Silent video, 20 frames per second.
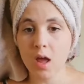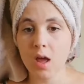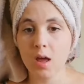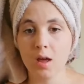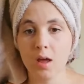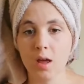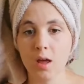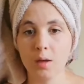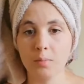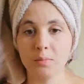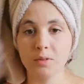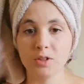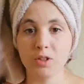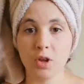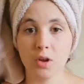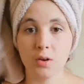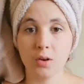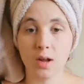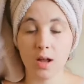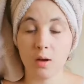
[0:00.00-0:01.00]

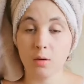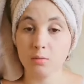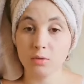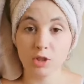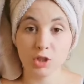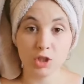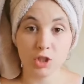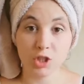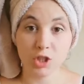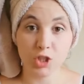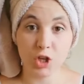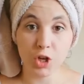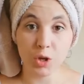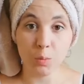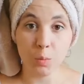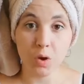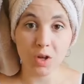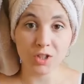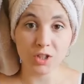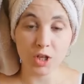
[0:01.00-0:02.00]
So now I'm just going to show
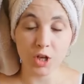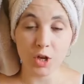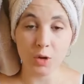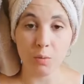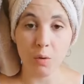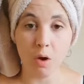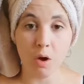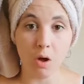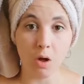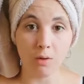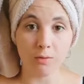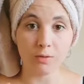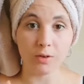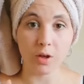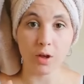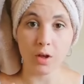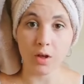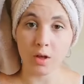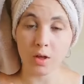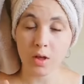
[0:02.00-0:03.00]
you what I do
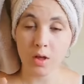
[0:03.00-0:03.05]
after.